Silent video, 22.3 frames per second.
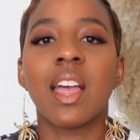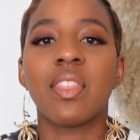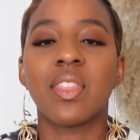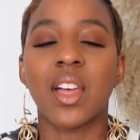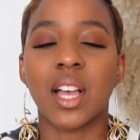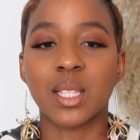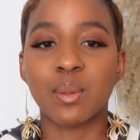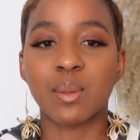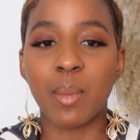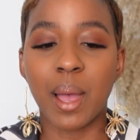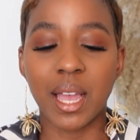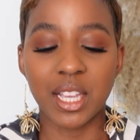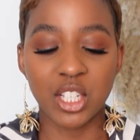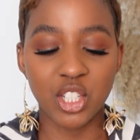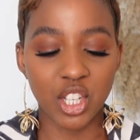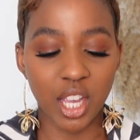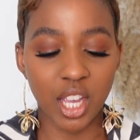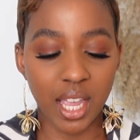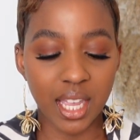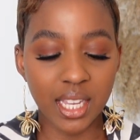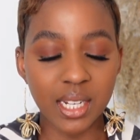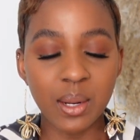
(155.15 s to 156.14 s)
That's my
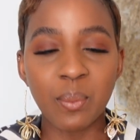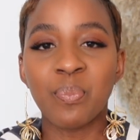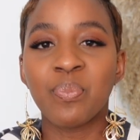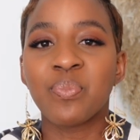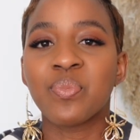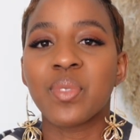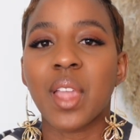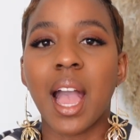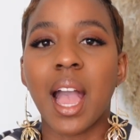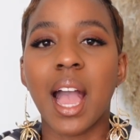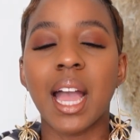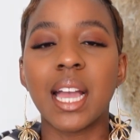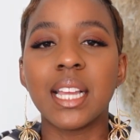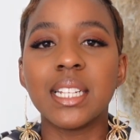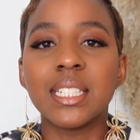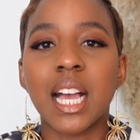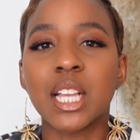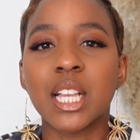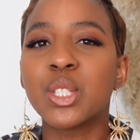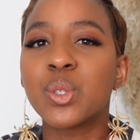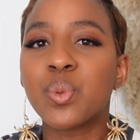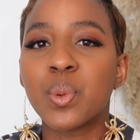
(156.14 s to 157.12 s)
shade.
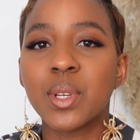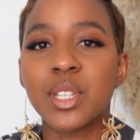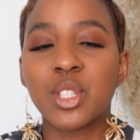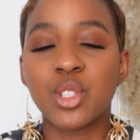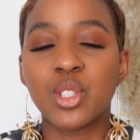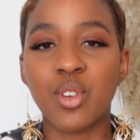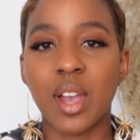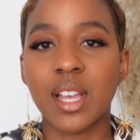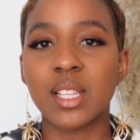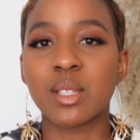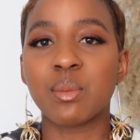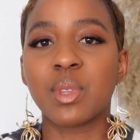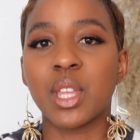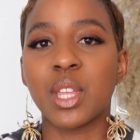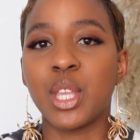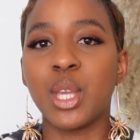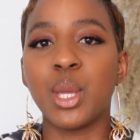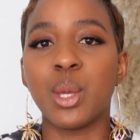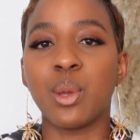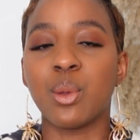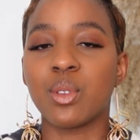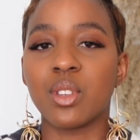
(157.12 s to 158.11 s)
And I just wanted to try something
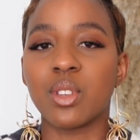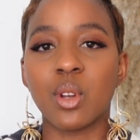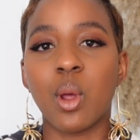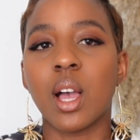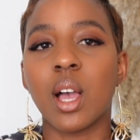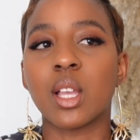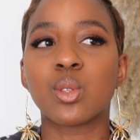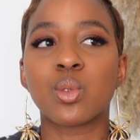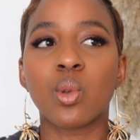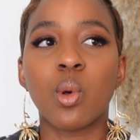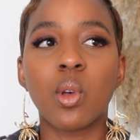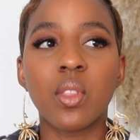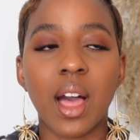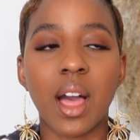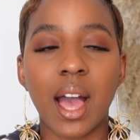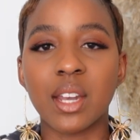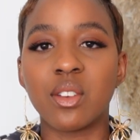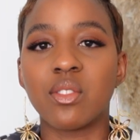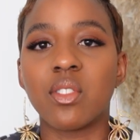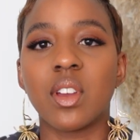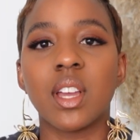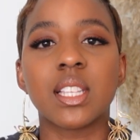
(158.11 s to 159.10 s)
new. You know, I saw the
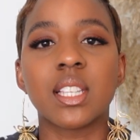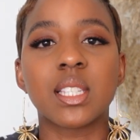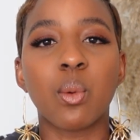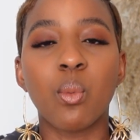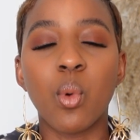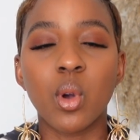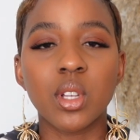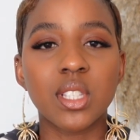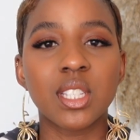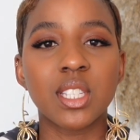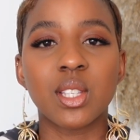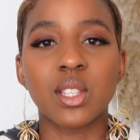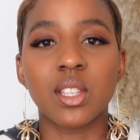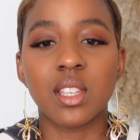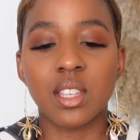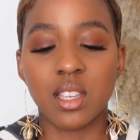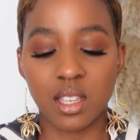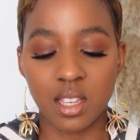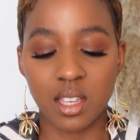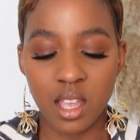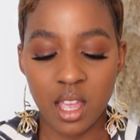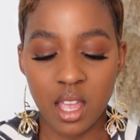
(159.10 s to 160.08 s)
adverts. I walked
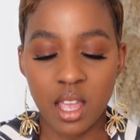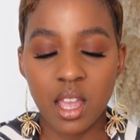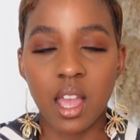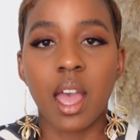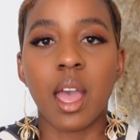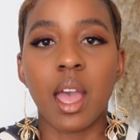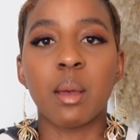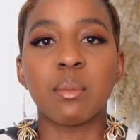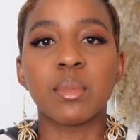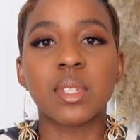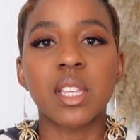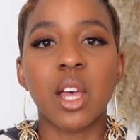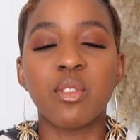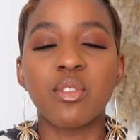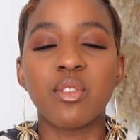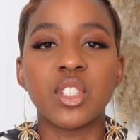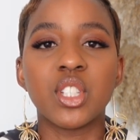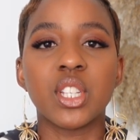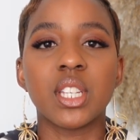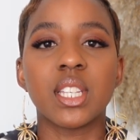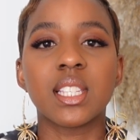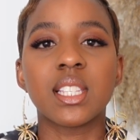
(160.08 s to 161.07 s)
into
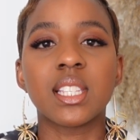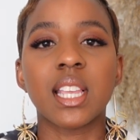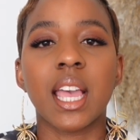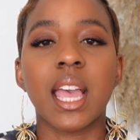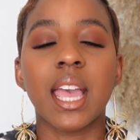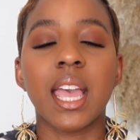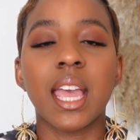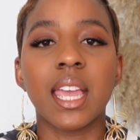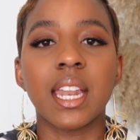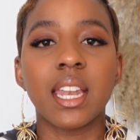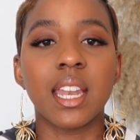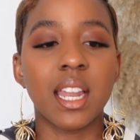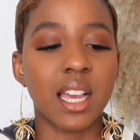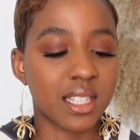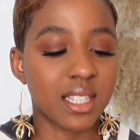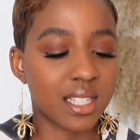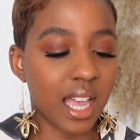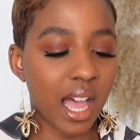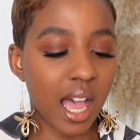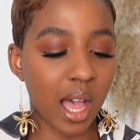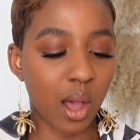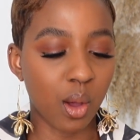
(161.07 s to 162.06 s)
Selfridges in
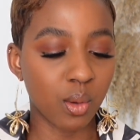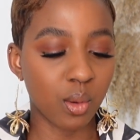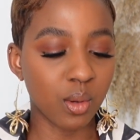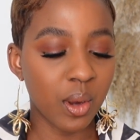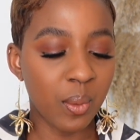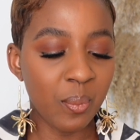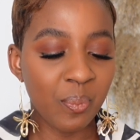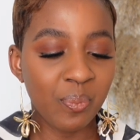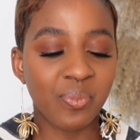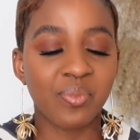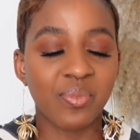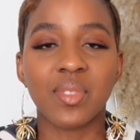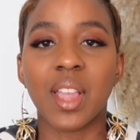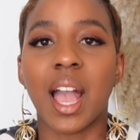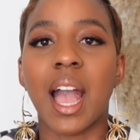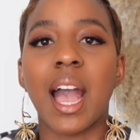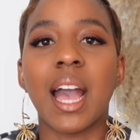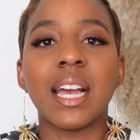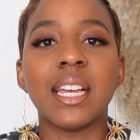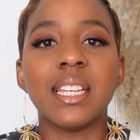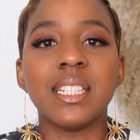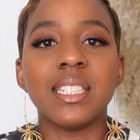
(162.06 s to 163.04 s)
town
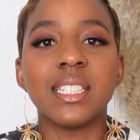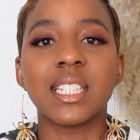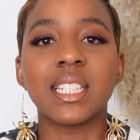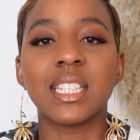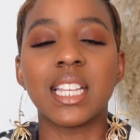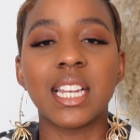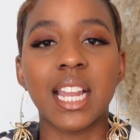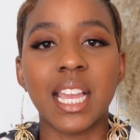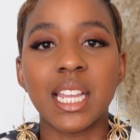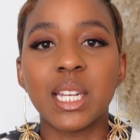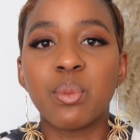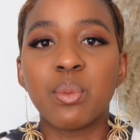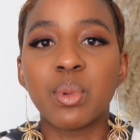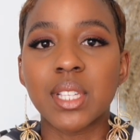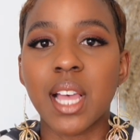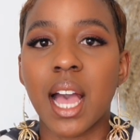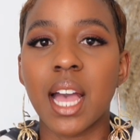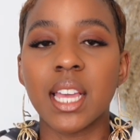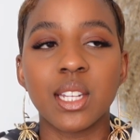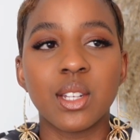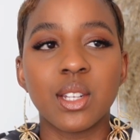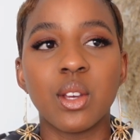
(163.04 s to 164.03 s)
and the lady was
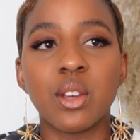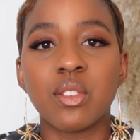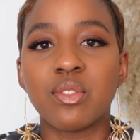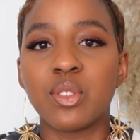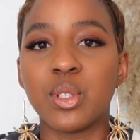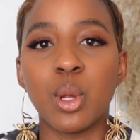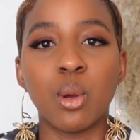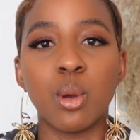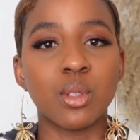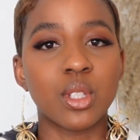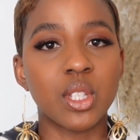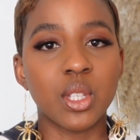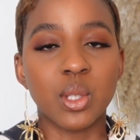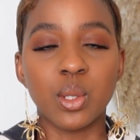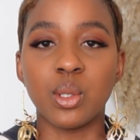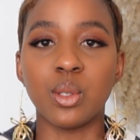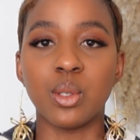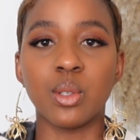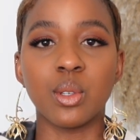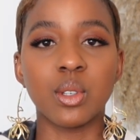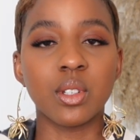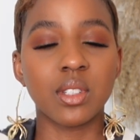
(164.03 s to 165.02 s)
kind enough, you know,
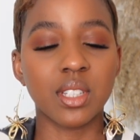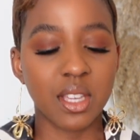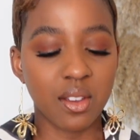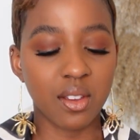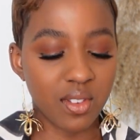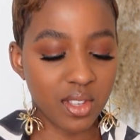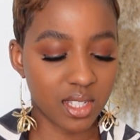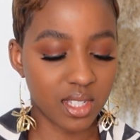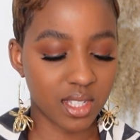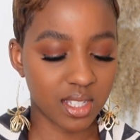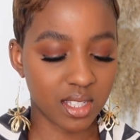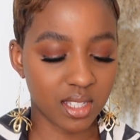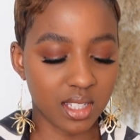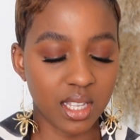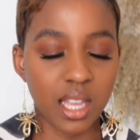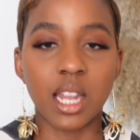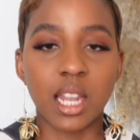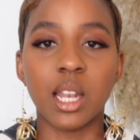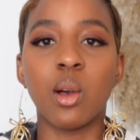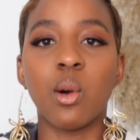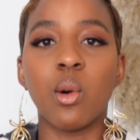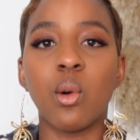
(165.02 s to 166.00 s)
to give us
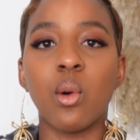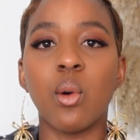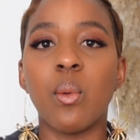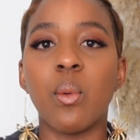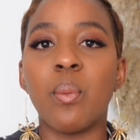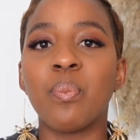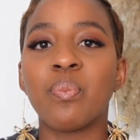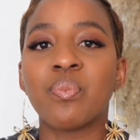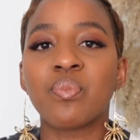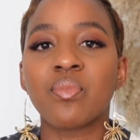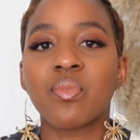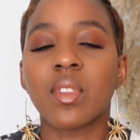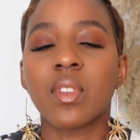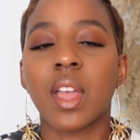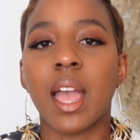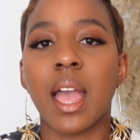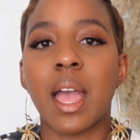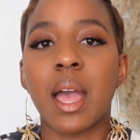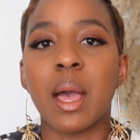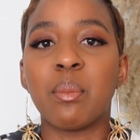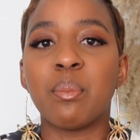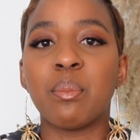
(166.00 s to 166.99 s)
a little
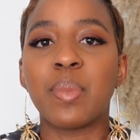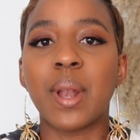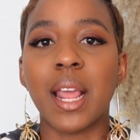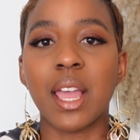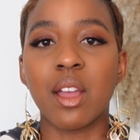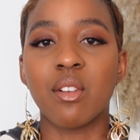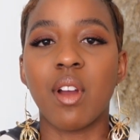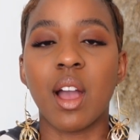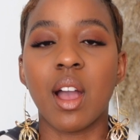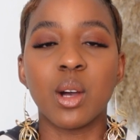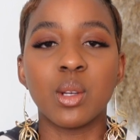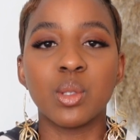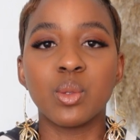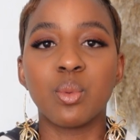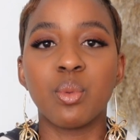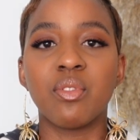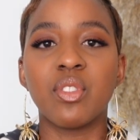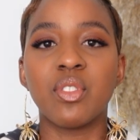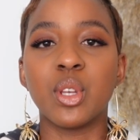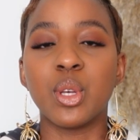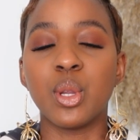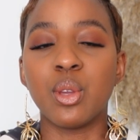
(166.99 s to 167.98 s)
play around
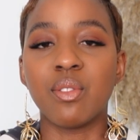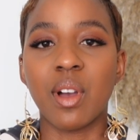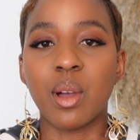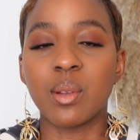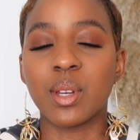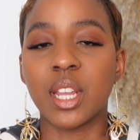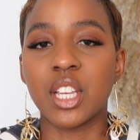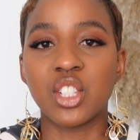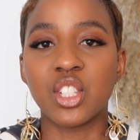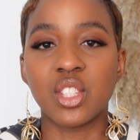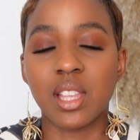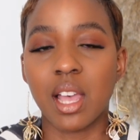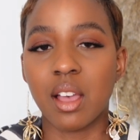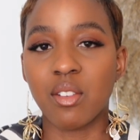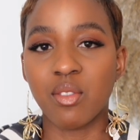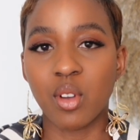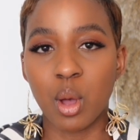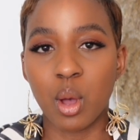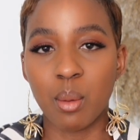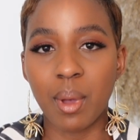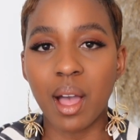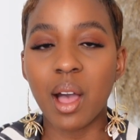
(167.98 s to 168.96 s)
with the new foundation that
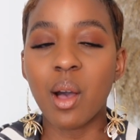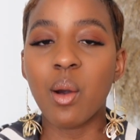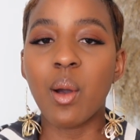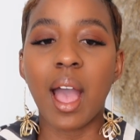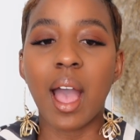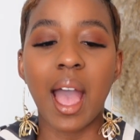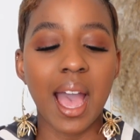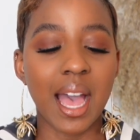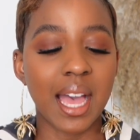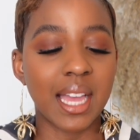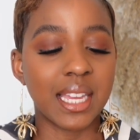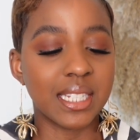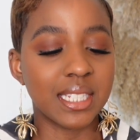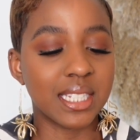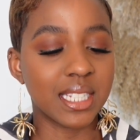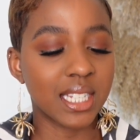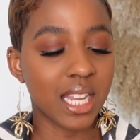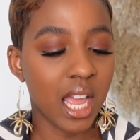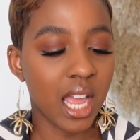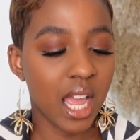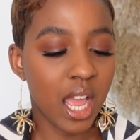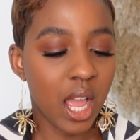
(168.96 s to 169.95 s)
have come out.
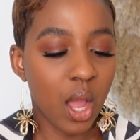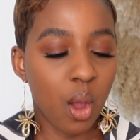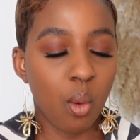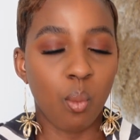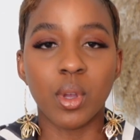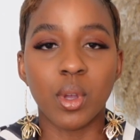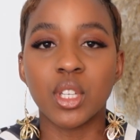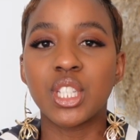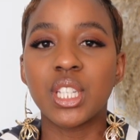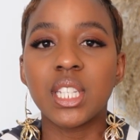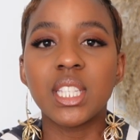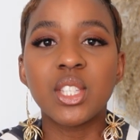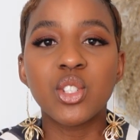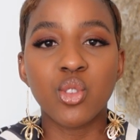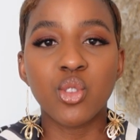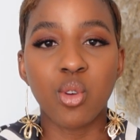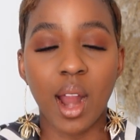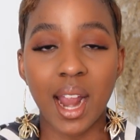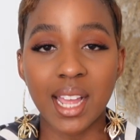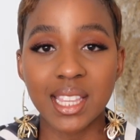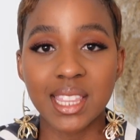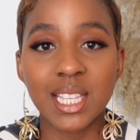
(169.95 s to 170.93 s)
And when she
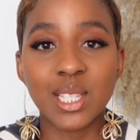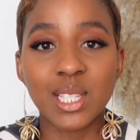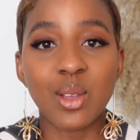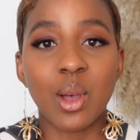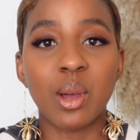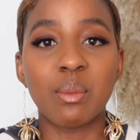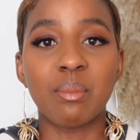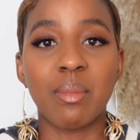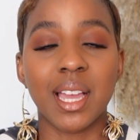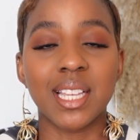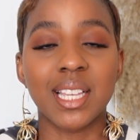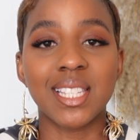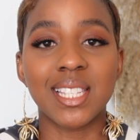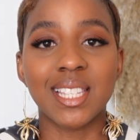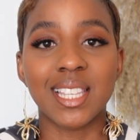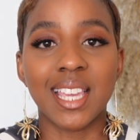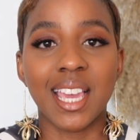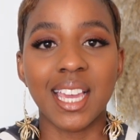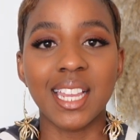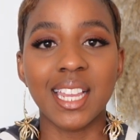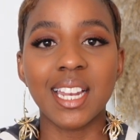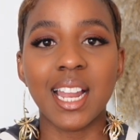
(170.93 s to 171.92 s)
tried this on my
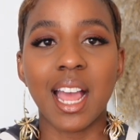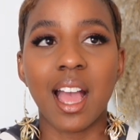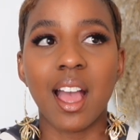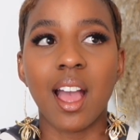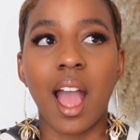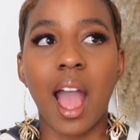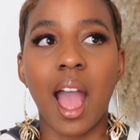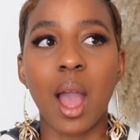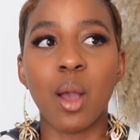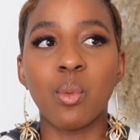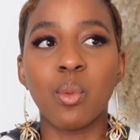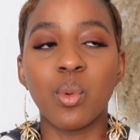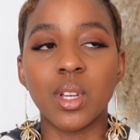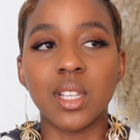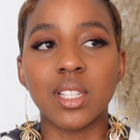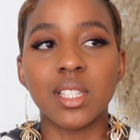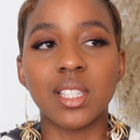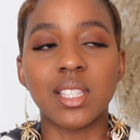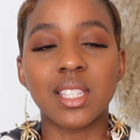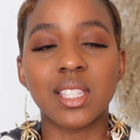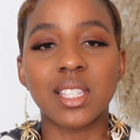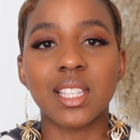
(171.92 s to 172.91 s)
skin, I
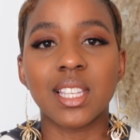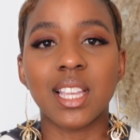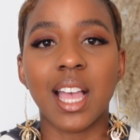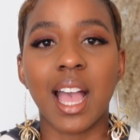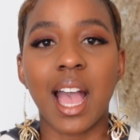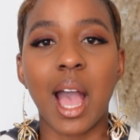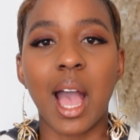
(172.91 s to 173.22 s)
was